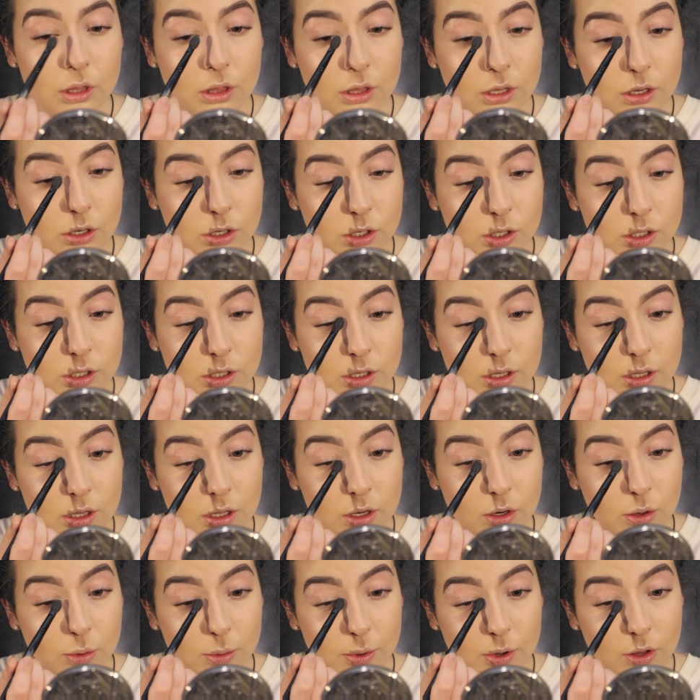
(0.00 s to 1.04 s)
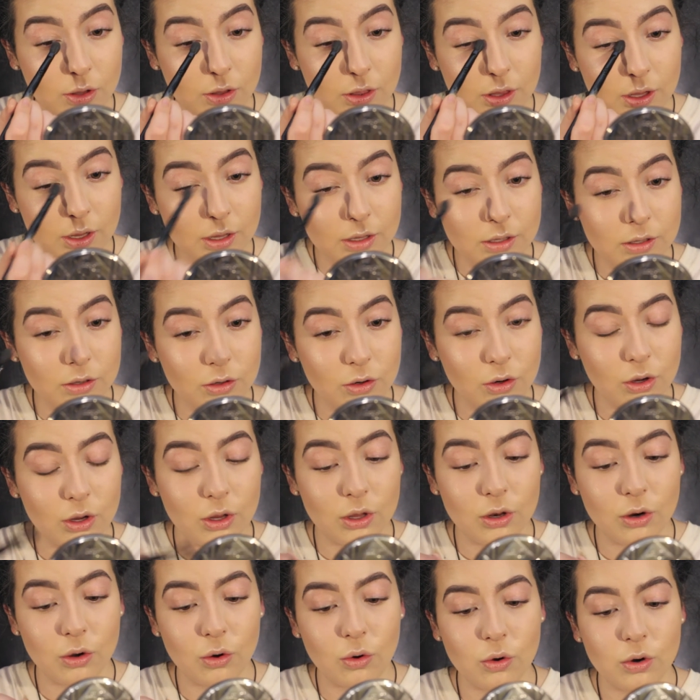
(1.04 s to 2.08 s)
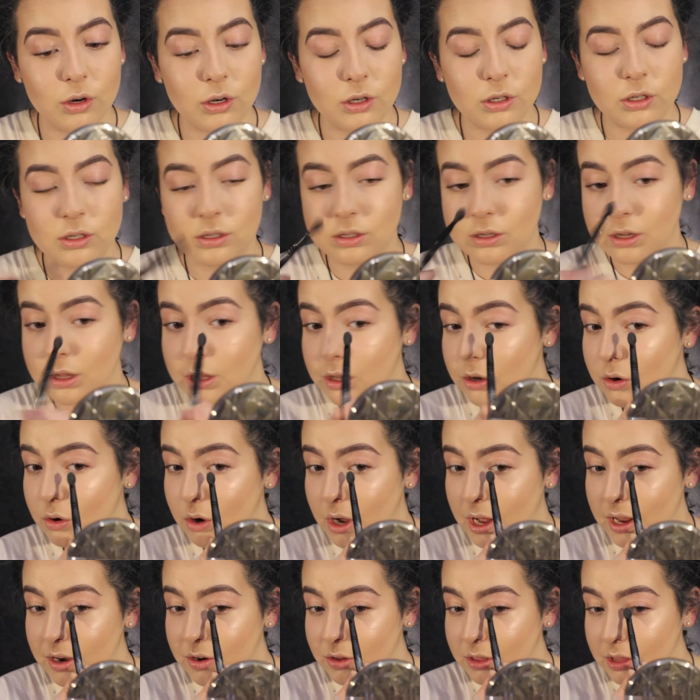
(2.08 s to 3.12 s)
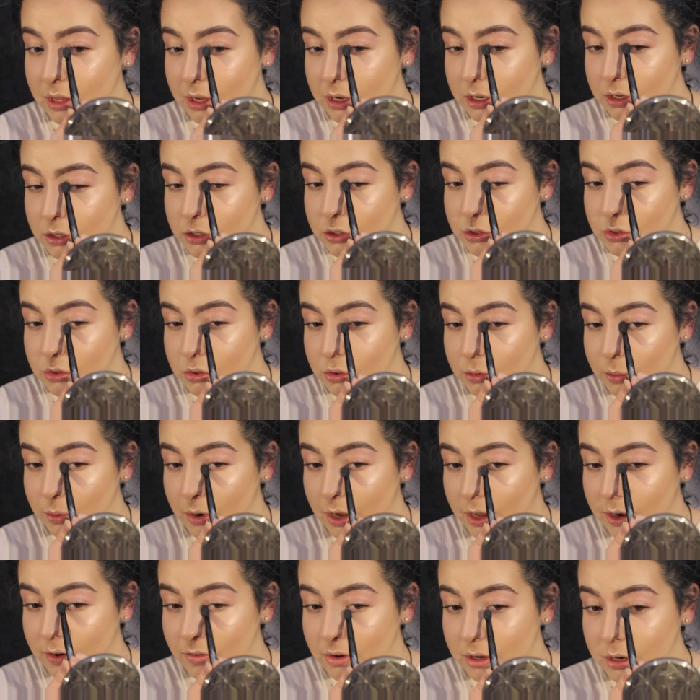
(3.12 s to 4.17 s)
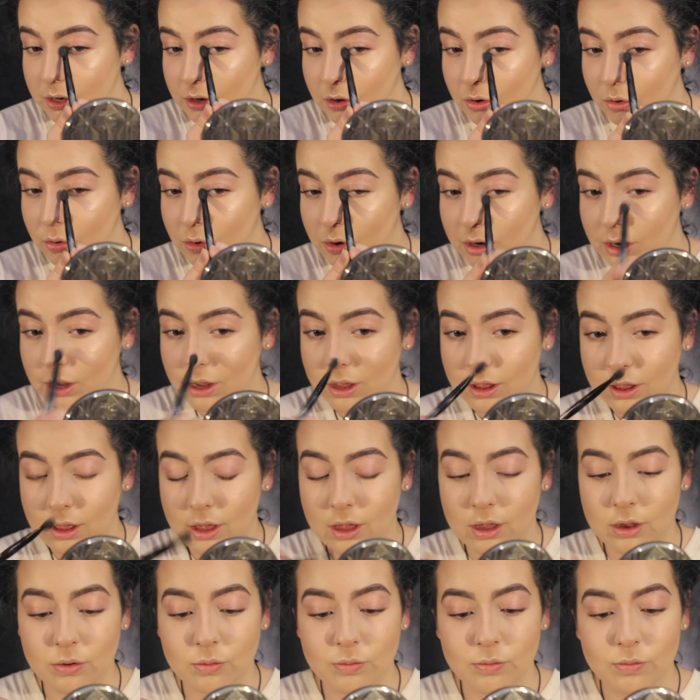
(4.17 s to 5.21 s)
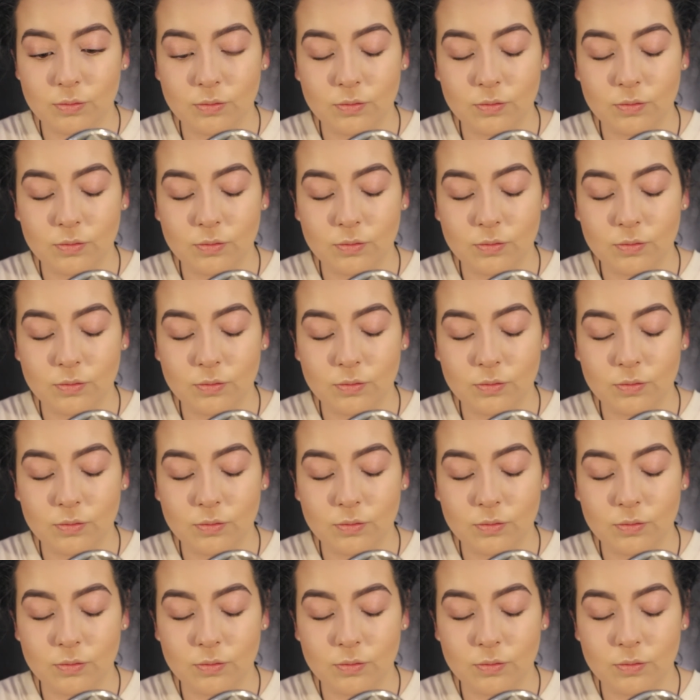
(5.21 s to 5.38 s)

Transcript: And then just a little bit on the inner corner, just a little. I don't like too bright of an inner corner highlight.